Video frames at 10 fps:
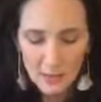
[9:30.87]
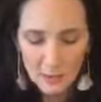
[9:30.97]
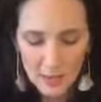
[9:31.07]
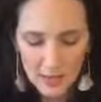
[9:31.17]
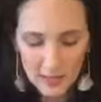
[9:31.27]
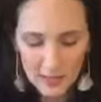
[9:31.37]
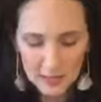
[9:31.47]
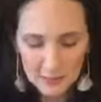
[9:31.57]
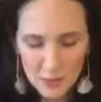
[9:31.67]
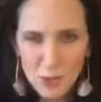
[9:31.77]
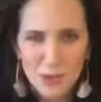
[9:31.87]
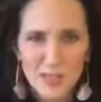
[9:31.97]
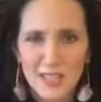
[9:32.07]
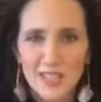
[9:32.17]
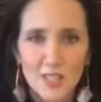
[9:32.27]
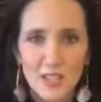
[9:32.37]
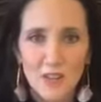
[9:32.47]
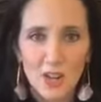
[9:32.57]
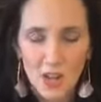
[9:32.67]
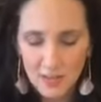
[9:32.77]
But usually I just leave
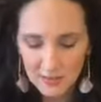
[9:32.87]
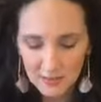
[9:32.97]
it on.